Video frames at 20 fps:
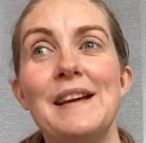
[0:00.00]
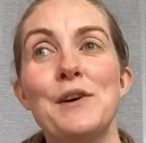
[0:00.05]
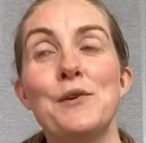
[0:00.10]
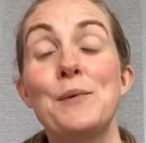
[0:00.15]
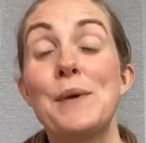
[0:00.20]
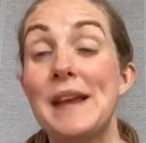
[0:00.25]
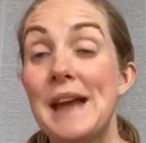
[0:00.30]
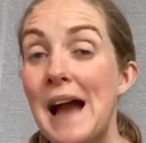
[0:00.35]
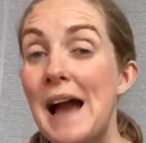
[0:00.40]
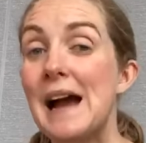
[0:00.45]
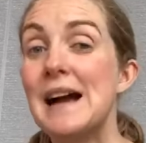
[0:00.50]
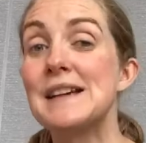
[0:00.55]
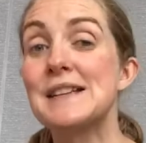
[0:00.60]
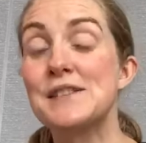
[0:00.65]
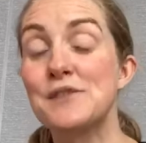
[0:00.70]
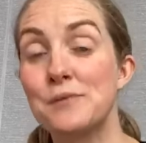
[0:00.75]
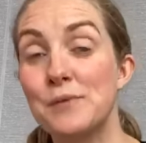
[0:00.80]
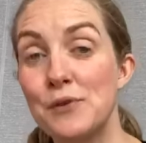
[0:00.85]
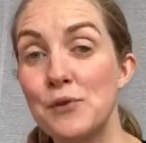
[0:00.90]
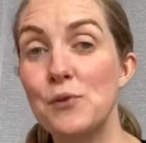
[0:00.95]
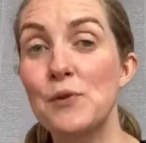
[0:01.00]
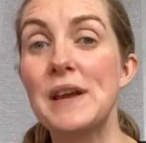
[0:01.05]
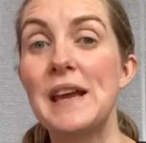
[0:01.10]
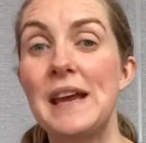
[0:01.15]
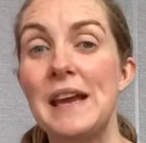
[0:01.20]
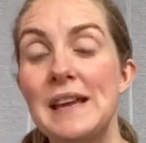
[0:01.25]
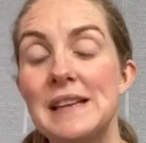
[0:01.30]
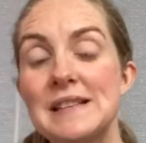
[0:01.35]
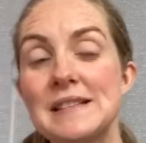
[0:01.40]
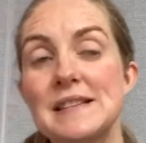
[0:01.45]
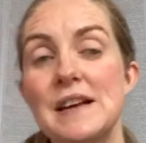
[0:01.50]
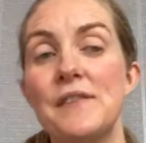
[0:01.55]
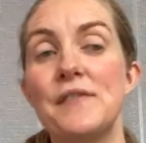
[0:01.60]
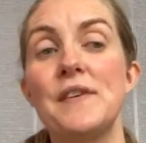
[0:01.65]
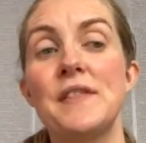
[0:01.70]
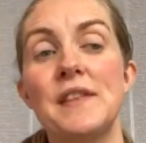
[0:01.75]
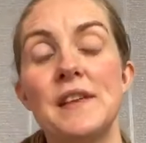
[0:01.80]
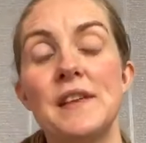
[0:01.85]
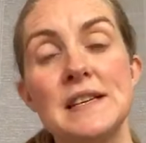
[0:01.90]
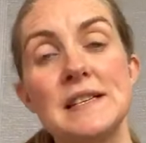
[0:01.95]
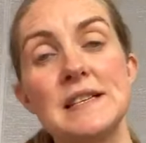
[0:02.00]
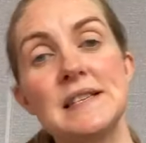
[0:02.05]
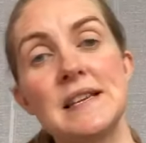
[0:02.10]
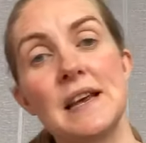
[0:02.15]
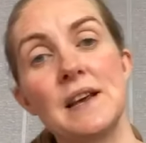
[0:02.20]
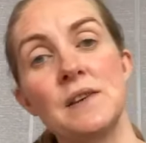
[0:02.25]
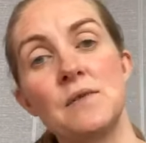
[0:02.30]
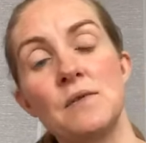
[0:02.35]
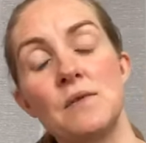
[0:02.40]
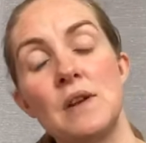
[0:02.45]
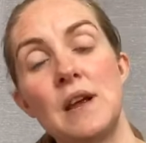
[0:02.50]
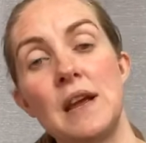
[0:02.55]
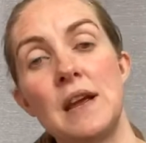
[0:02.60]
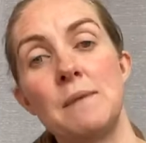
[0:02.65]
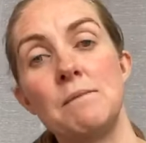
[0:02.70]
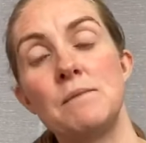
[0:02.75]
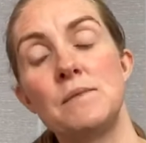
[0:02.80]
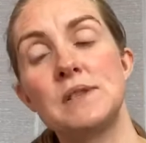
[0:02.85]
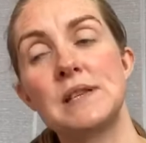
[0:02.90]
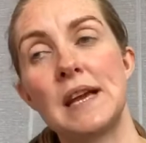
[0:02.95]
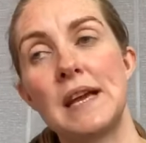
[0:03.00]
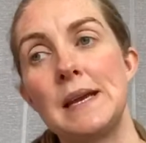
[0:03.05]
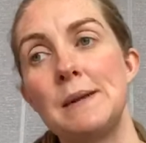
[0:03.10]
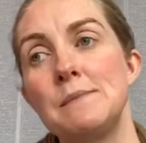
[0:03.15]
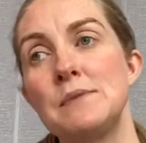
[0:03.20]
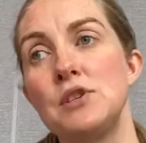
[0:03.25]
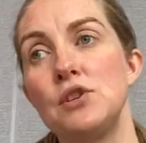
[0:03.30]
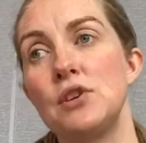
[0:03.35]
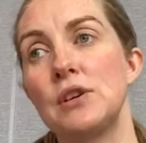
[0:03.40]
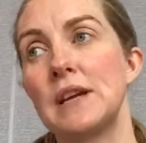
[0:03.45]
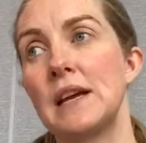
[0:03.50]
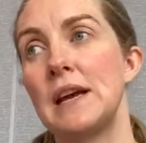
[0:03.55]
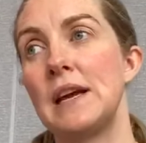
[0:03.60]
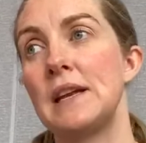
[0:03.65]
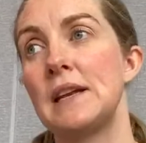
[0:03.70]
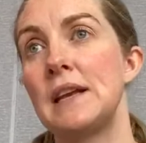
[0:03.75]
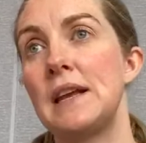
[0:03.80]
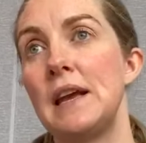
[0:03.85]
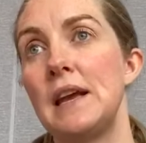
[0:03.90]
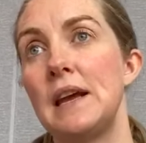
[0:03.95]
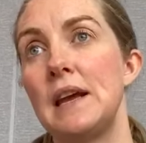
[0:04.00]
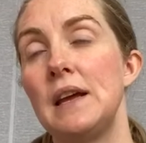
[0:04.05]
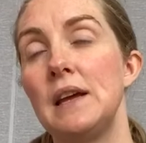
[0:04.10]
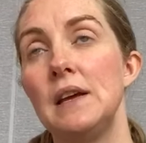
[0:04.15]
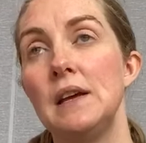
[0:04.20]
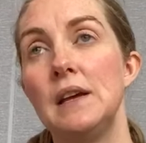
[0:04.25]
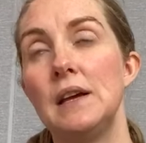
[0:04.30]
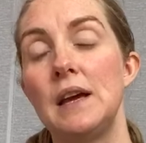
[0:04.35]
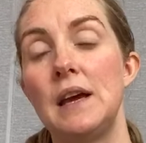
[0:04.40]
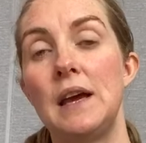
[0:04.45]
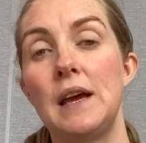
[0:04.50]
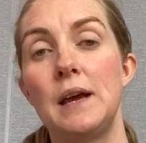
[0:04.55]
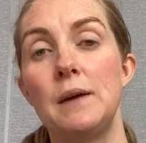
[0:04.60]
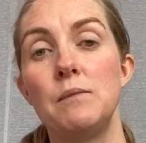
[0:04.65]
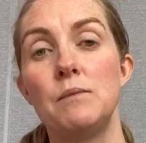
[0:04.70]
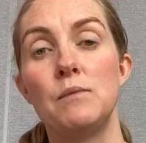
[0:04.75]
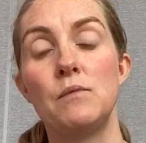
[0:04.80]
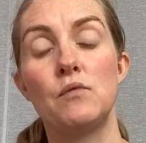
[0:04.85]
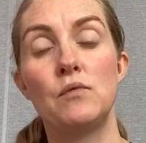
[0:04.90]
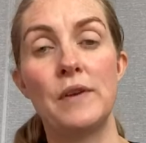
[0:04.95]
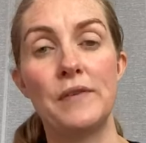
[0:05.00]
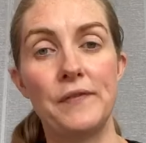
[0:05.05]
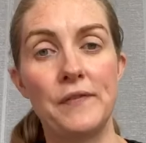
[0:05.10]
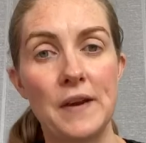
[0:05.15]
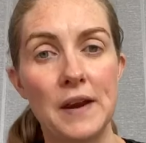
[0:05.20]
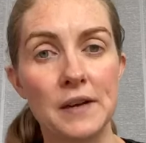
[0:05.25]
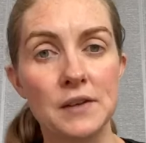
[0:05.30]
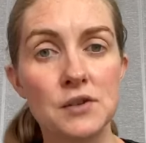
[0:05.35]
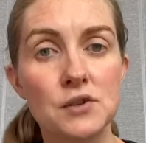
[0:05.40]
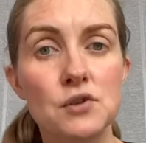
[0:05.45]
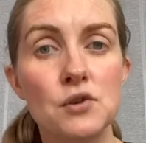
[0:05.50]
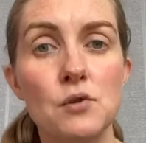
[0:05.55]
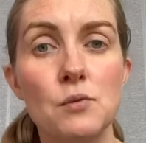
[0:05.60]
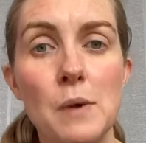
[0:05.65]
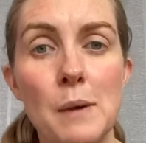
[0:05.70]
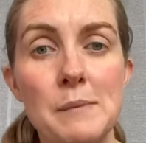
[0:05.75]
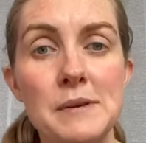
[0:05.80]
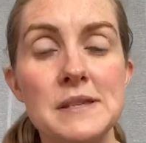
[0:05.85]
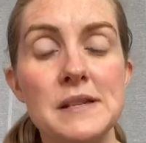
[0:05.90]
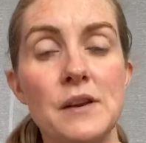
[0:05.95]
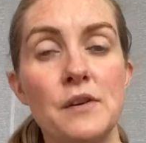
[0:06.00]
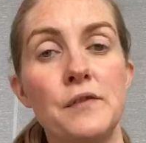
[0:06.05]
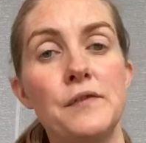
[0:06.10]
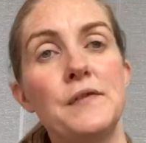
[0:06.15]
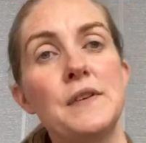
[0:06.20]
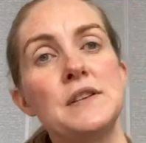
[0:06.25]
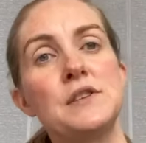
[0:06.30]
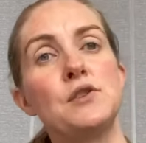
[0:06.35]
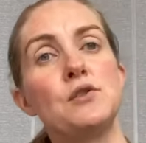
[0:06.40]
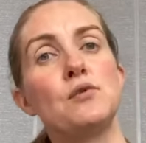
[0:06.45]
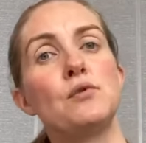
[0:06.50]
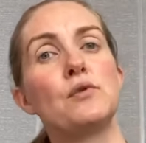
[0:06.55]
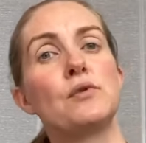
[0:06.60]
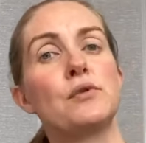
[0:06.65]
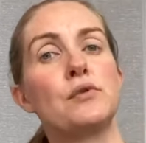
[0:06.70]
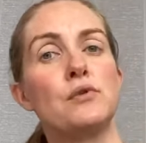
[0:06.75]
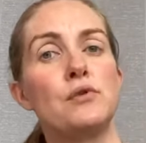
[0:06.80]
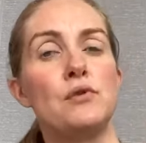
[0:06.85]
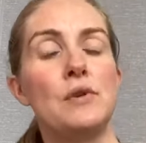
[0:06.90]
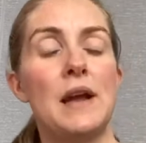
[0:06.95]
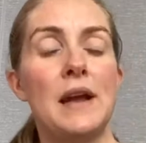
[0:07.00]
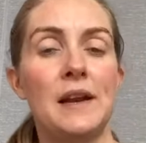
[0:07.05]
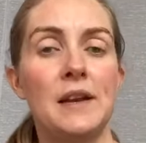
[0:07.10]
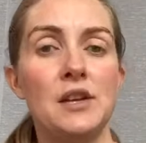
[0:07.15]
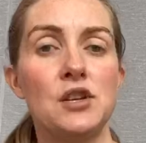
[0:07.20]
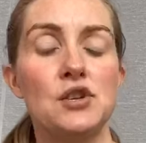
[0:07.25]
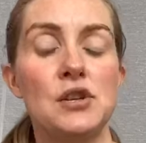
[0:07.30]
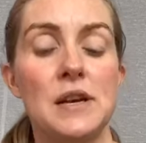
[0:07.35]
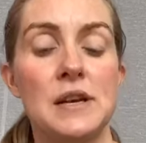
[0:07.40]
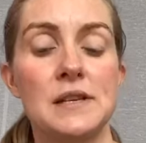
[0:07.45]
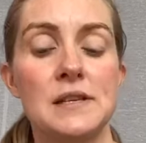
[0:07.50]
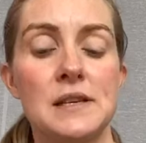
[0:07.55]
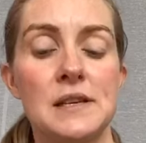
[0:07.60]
We get asked if we're okay and stuff, and there certain times that you can get referred to Women's Health Physio through NHS.